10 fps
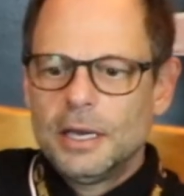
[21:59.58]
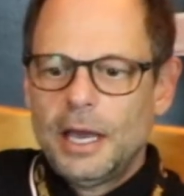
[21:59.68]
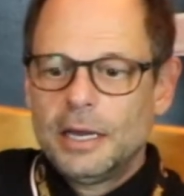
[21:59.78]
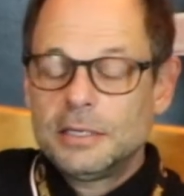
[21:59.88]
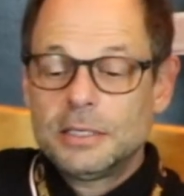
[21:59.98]

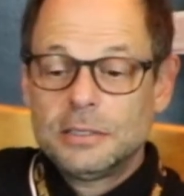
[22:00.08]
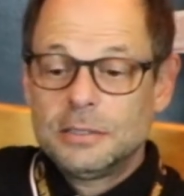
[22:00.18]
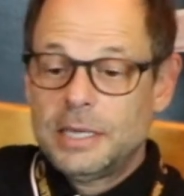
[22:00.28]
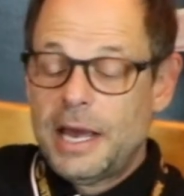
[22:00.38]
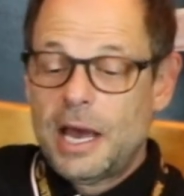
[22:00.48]
and he says,
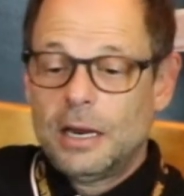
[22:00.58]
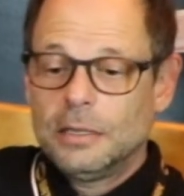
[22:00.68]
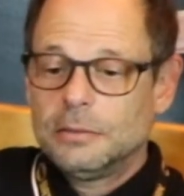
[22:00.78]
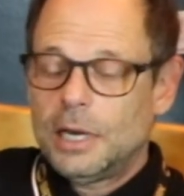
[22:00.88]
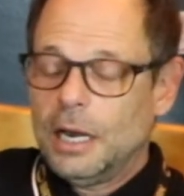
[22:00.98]
Dad,
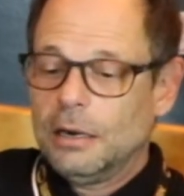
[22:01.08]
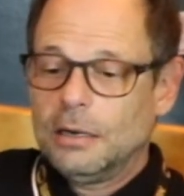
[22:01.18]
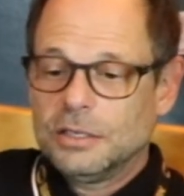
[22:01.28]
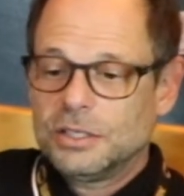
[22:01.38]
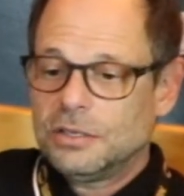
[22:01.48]
I, I
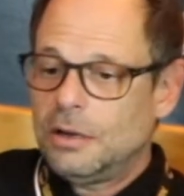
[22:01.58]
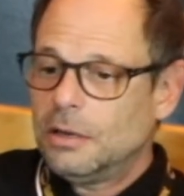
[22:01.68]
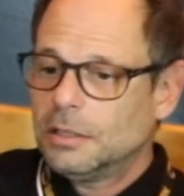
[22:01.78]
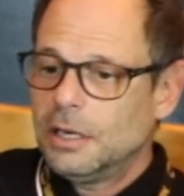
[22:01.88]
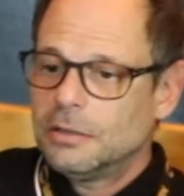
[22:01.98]
heard a
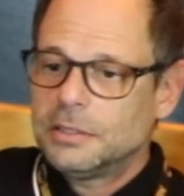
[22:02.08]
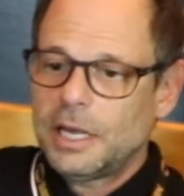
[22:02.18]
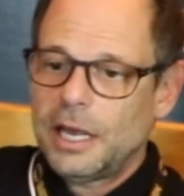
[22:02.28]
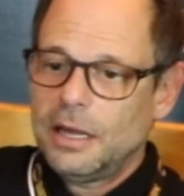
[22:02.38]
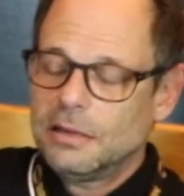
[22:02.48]
song the other
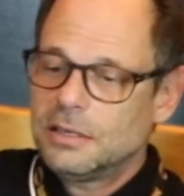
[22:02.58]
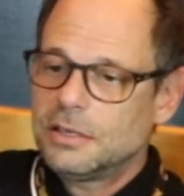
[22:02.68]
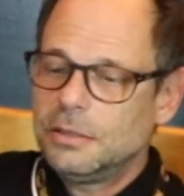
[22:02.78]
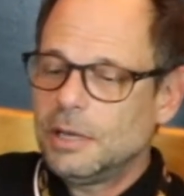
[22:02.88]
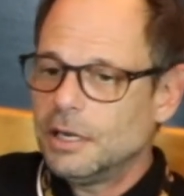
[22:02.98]
day and I
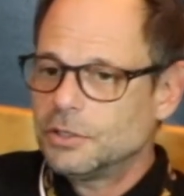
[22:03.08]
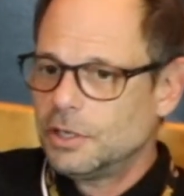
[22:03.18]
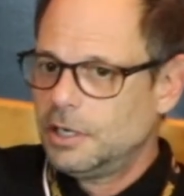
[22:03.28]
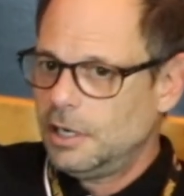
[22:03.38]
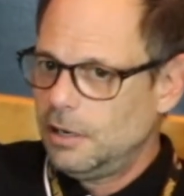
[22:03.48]
think you guys
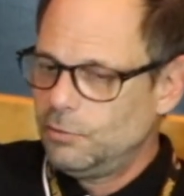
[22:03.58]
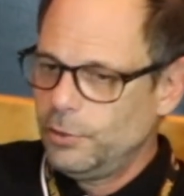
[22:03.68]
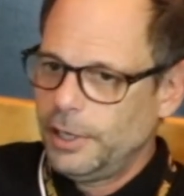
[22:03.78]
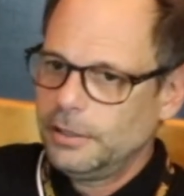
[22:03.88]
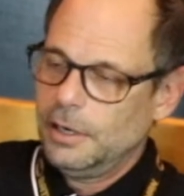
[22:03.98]
should cover
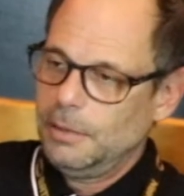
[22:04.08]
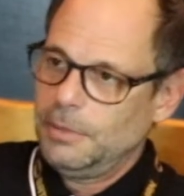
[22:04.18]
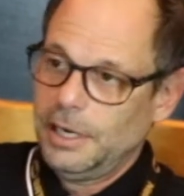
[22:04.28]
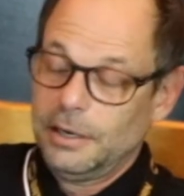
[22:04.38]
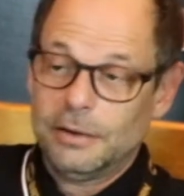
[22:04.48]
it. I'm
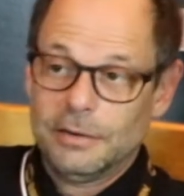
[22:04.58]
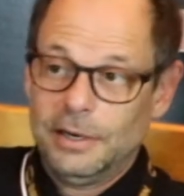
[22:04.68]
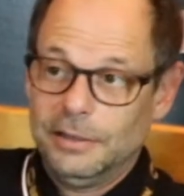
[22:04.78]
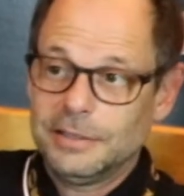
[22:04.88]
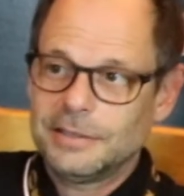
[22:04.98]
like, all
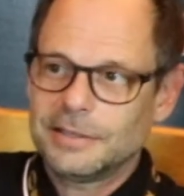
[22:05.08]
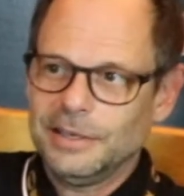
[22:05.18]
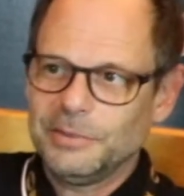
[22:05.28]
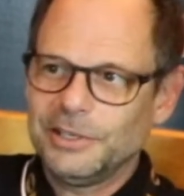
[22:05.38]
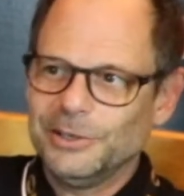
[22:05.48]
right, this is
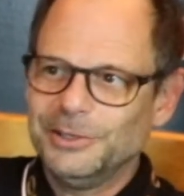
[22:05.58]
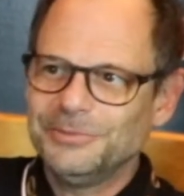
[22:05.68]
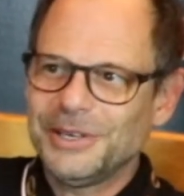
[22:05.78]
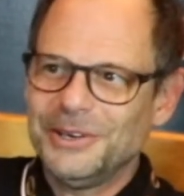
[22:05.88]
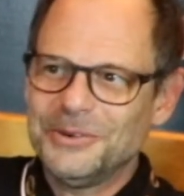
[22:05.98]
going to be good.
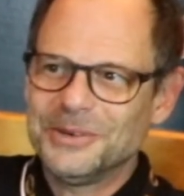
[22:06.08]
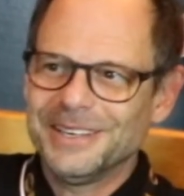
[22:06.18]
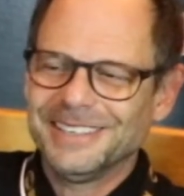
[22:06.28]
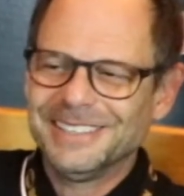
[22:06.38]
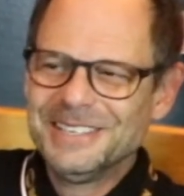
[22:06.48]
You
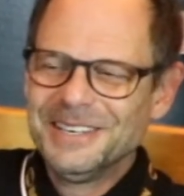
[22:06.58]
know?